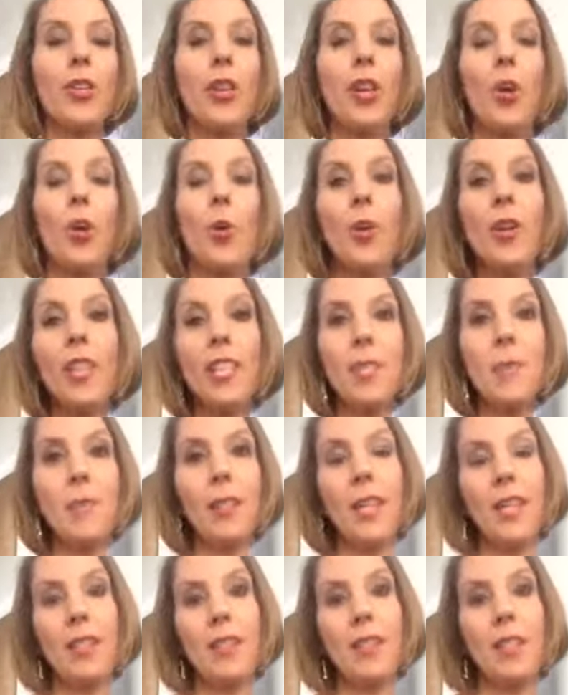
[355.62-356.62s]
Organs
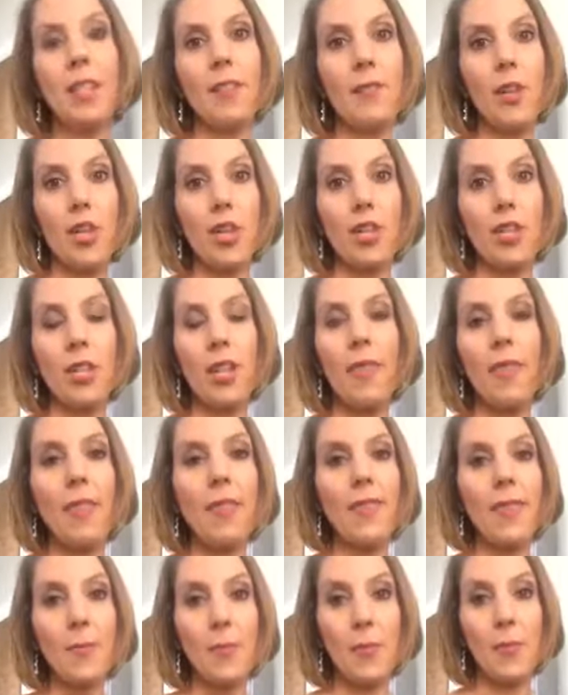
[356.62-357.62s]
begin to dysfunction and then
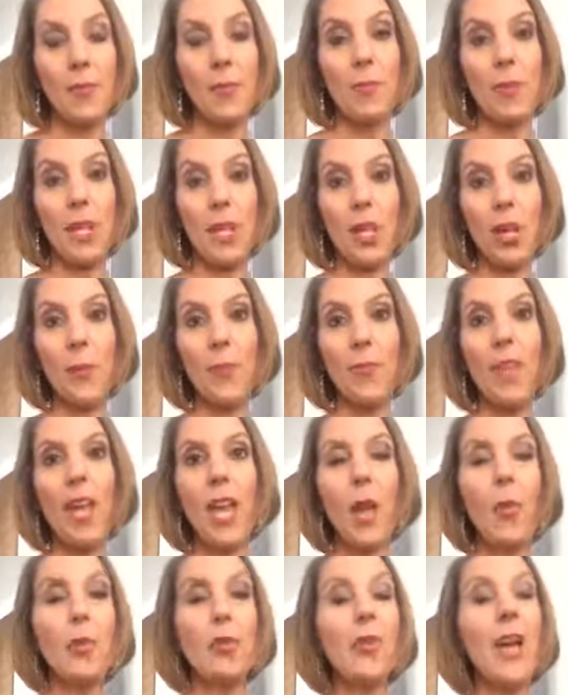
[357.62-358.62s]
symptoms appear.
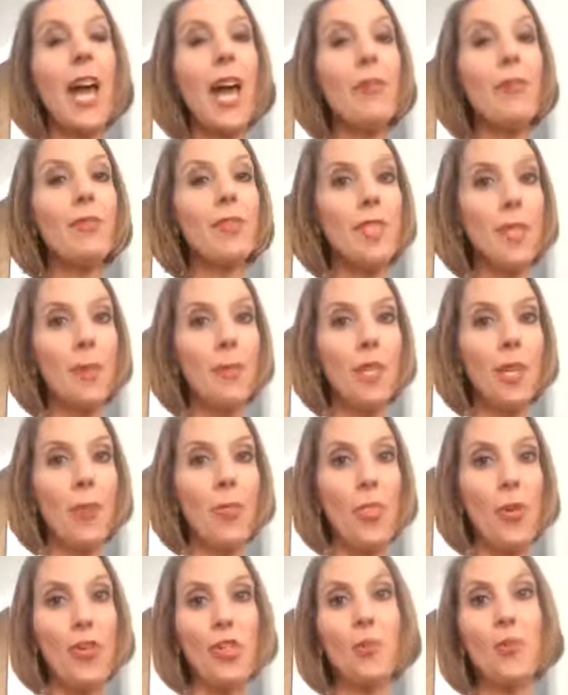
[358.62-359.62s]
And when you have a symptom,
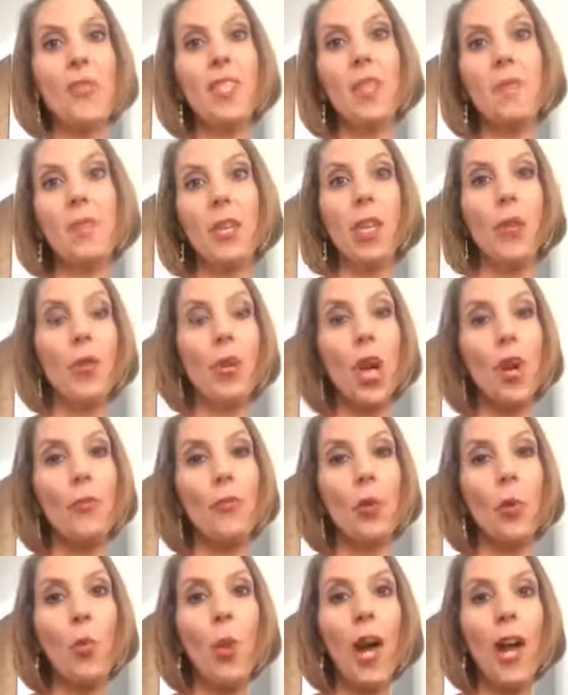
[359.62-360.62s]
there's been something going on for
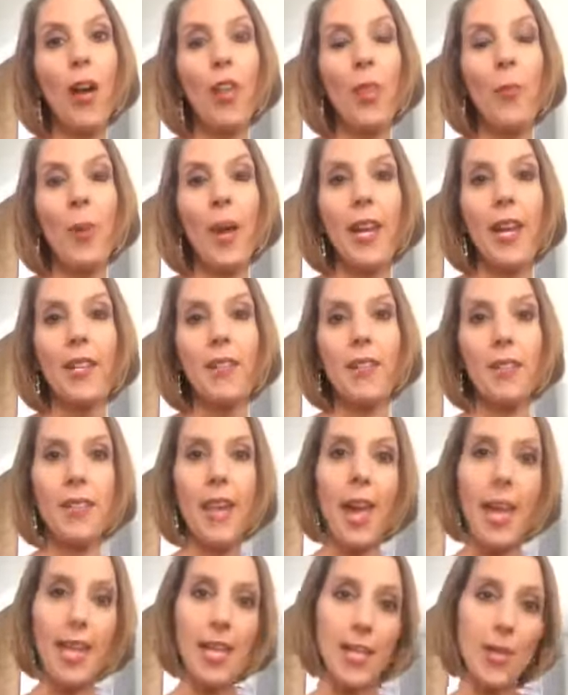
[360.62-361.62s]
a while and the body says,
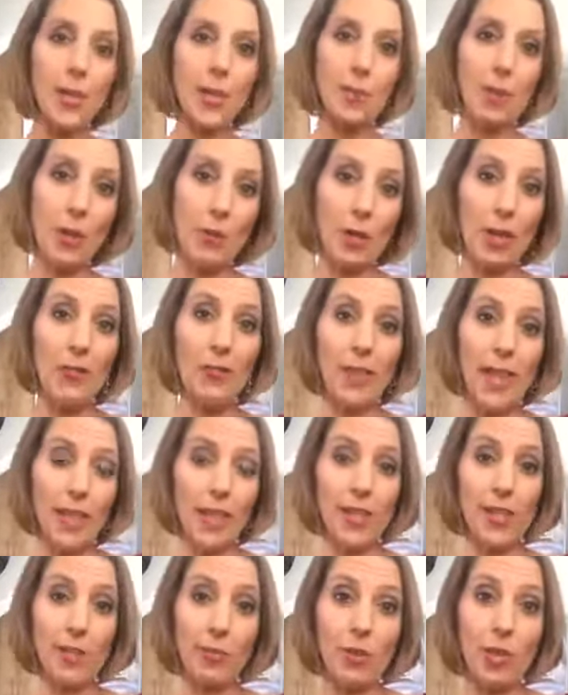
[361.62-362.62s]
hey, here's my white flag
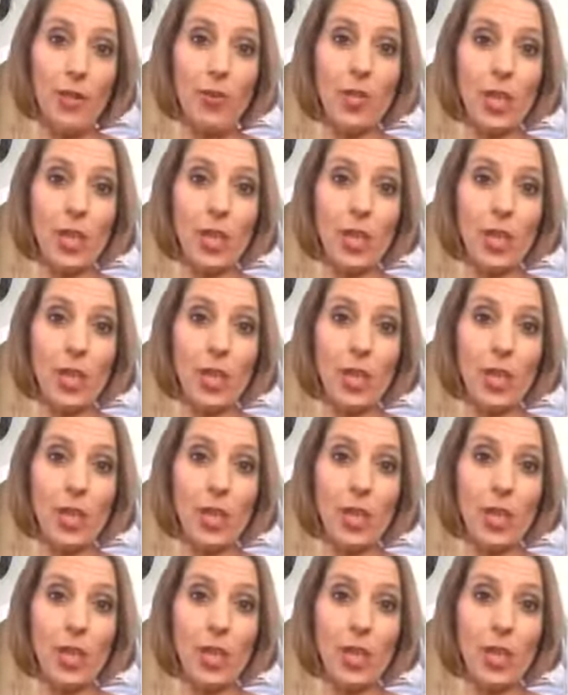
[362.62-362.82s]
of surrender.